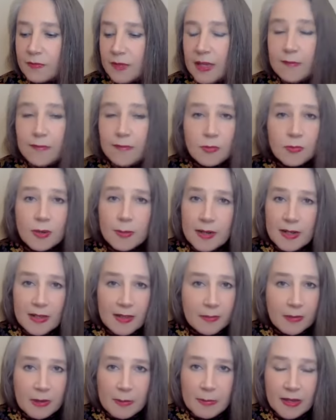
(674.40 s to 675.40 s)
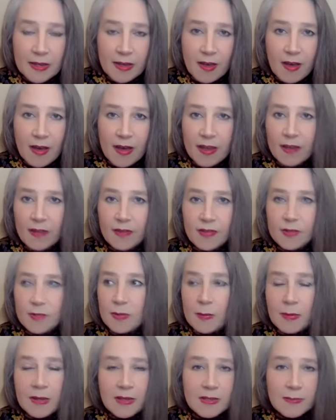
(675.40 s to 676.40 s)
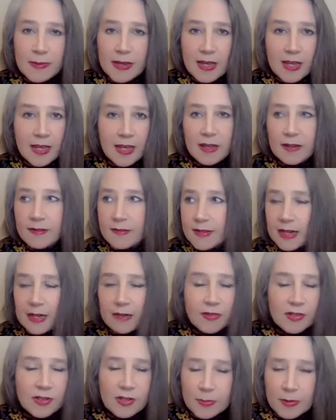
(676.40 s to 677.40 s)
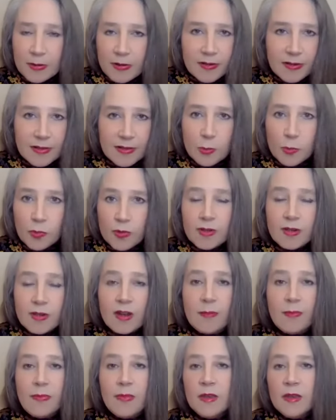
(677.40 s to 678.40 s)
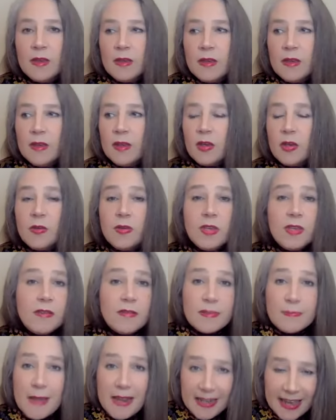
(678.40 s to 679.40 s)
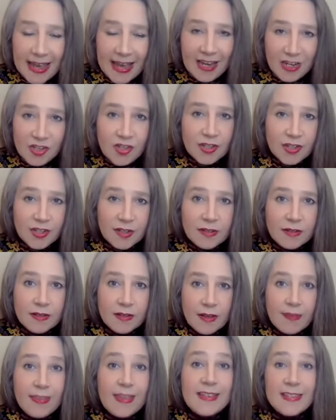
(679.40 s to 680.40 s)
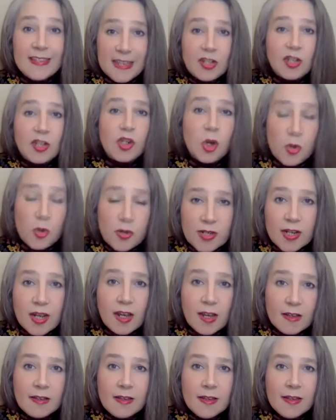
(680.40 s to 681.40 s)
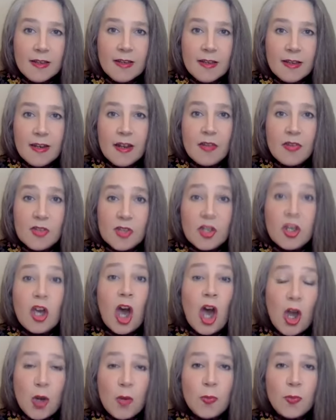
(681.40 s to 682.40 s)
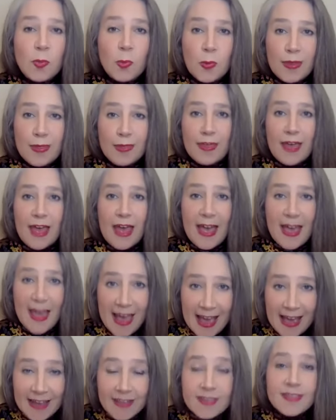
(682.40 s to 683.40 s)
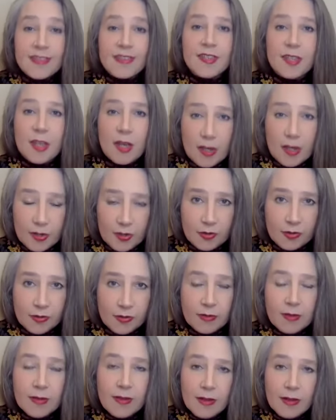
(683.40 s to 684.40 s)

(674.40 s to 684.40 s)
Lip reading: even women in the public eye who do public speaking and television appearances all the time, who use medication and they see a doctor, you know, to cope with their internal